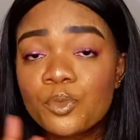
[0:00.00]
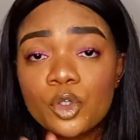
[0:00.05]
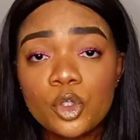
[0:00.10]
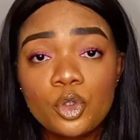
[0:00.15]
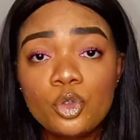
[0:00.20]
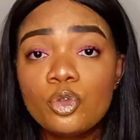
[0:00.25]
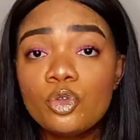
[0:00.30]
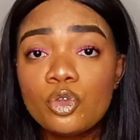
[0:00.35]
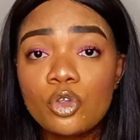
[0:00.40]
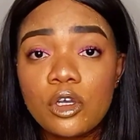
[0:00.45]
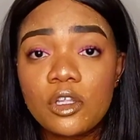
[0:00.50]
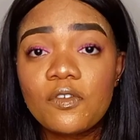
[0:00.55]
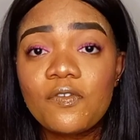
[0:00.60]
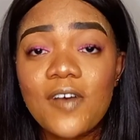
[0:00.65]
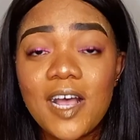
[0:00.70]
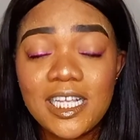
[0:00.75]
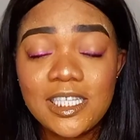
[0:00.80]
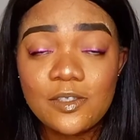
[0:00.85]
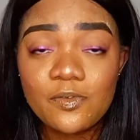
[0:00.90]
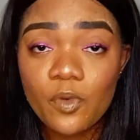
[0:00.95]
Do not
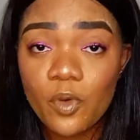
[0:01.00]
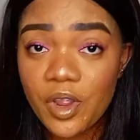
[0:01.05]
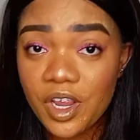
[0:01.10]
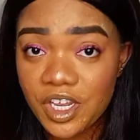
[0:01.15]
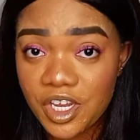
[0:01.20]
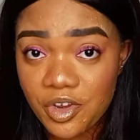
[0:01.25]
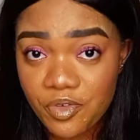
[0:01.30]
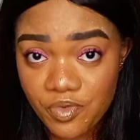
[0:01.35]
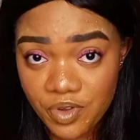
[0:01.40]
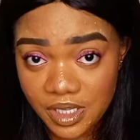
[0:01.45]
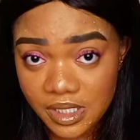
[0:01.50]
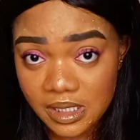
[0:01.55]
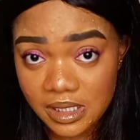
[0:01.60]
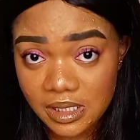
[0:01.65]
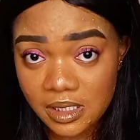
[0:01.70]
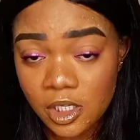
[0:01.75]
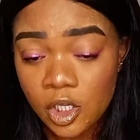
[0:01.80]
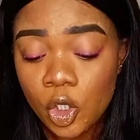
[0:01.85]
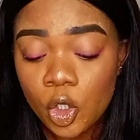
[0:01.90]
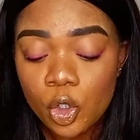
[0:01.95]
fast for any reason,
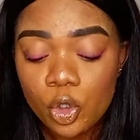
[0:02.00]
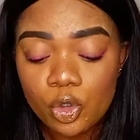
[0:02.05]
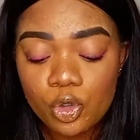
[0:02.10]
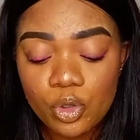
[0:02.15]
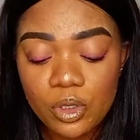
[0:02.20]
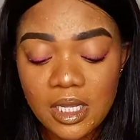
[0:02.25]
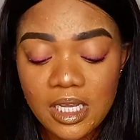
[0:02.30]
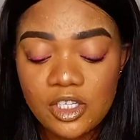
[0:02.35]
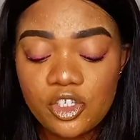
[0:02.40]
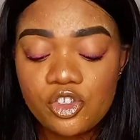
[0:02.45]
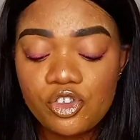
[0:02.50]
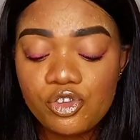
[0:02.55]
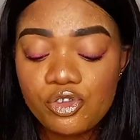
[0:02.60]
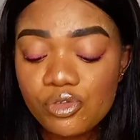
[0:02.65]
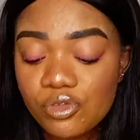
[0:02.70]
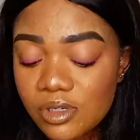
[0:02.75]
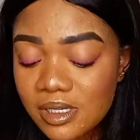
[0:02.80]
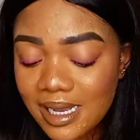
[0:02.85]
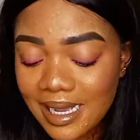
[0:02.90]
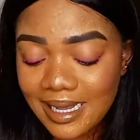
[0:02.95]
so that
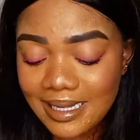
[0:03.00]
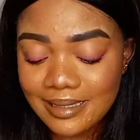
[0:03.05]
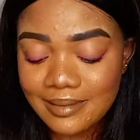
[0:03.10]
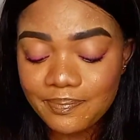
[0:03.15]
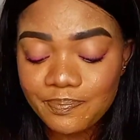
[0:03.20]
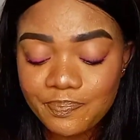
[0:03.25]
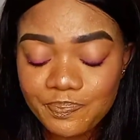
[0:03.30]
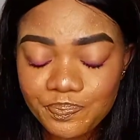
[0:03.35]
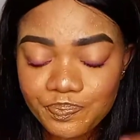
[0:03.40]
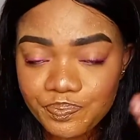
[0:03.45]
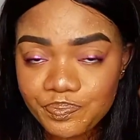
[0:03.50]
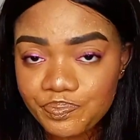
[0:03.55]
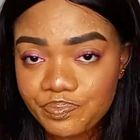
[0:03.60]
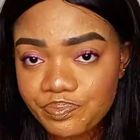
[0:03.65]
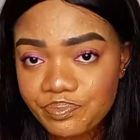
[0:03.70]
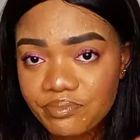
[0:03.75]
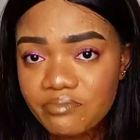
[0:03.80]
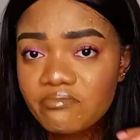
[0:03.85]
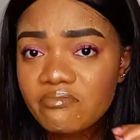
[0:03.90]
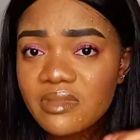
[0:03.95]
you can
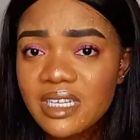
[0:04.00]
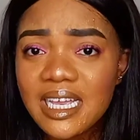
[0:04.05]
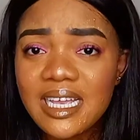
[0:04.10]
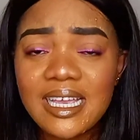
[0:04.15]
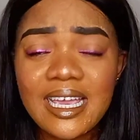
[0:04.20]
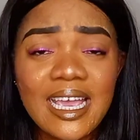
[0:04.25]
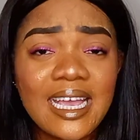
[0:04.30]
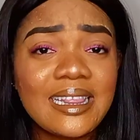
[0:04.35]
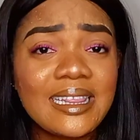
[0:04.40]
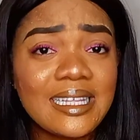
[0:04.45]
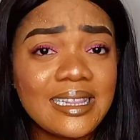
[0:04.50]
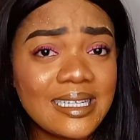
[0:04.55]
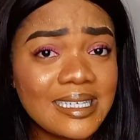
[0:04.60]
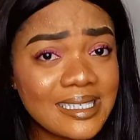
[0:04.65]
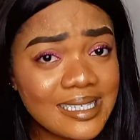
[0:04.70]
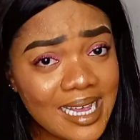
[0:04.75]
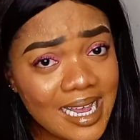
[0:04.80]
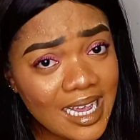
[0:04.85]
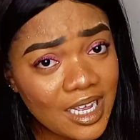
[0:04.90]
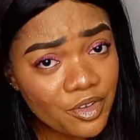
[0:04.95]
get the
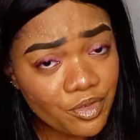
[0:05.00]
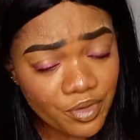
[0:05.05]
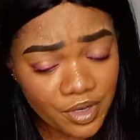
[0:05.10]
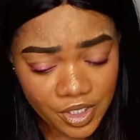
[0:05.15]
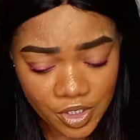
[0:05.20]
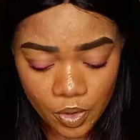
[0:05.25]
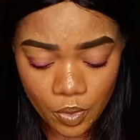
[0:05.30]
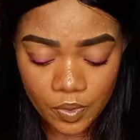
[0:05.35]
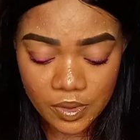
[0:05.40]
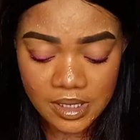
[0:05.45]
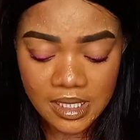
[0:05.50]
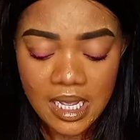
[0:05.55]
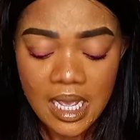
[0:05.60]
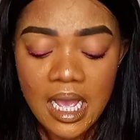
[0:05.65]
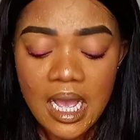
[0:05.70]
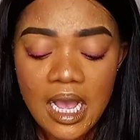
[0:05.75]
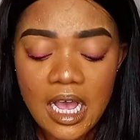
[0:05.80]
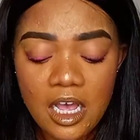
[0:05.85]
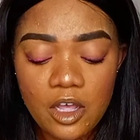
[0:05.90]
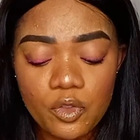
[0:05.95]
desired results.
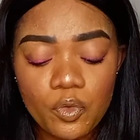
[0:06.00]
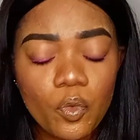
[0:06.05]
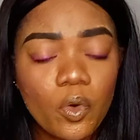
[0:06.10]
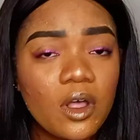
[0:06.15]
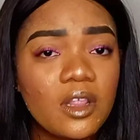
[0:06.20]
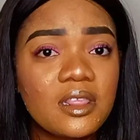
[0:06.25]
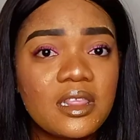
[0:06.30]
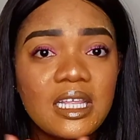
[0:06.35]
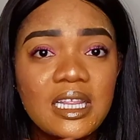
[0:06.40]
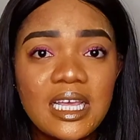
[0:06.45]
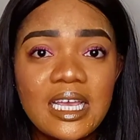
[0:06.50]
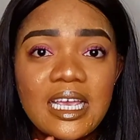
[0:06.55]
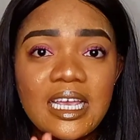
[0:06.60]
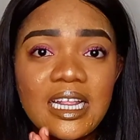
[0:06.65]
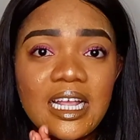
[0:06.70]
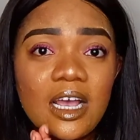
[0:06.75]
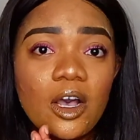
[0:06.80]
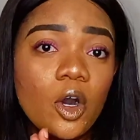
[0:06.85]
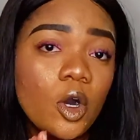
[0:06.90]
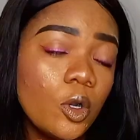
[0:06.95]
And one thing again,
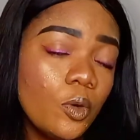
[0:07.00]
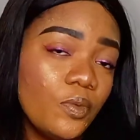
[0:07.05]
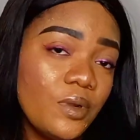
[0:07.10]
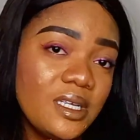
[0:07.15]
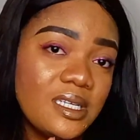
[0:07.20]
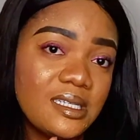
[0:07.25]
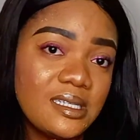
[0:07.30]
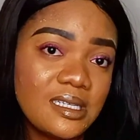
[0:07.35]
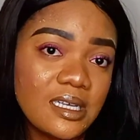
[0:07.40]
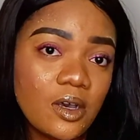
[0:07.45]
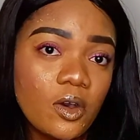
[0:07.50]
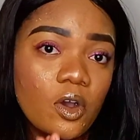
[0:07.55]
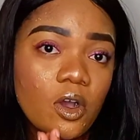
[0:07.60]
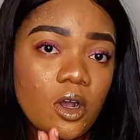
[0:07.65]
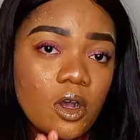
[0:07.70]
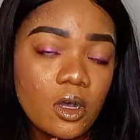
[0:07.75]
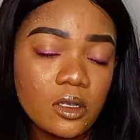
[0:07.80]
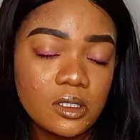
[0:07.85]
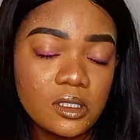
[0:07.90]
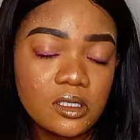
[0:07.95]
I always tell
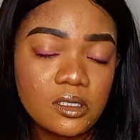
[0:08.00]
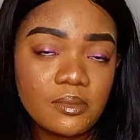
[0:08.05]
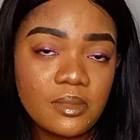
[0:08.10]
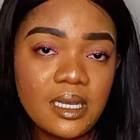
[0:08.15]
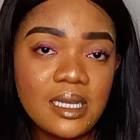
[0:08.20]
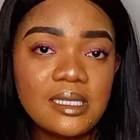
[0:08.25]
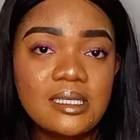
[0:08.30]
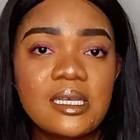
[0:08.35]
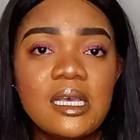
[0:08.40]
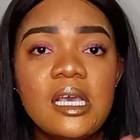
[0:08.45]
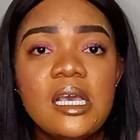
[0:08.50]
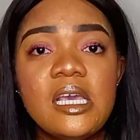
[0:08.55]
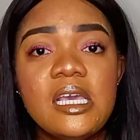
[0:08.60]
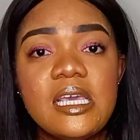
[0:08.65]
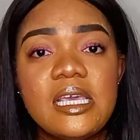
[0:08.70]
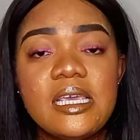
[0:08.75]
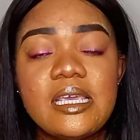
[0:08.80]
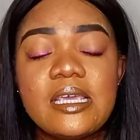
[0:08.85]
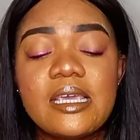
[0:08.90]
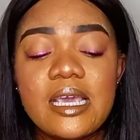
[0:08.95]
customers,
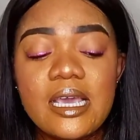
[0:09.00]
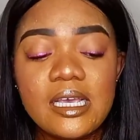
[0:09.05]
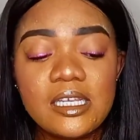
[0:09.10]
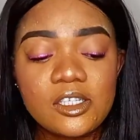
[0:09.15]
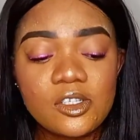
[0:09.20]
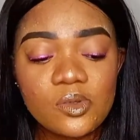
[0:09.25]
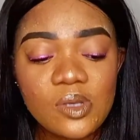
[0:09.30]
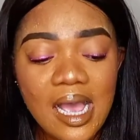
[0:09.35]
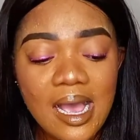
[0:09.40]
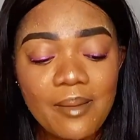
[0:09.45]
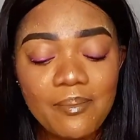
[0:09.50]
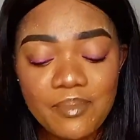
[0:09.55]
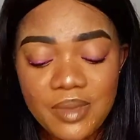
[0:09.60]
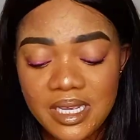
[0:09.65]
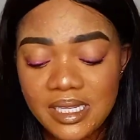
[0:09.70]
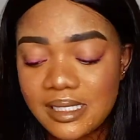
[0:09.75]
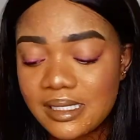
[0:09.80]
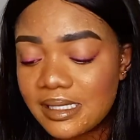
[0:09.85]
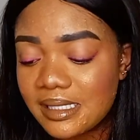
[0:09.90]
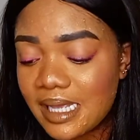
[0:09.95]
in case I
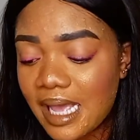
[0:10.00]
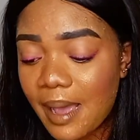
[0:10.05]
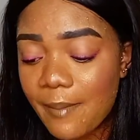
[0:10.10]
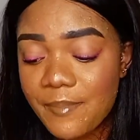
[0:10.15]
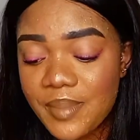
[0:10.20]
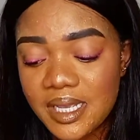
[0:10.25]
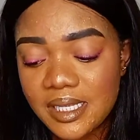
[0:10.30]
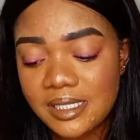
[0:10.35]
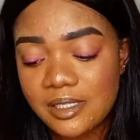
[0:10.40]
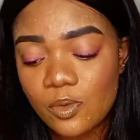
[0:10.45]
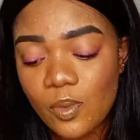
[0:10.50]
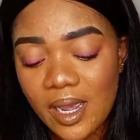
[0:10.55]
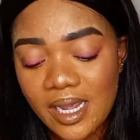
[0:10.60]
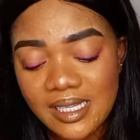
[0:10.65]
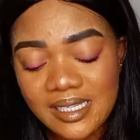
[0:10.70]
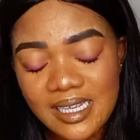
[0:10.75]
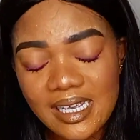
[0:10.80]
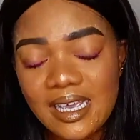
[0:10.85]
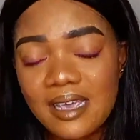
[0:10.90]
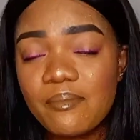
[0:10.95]
miss while
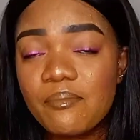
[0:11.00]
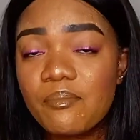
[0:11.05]
taking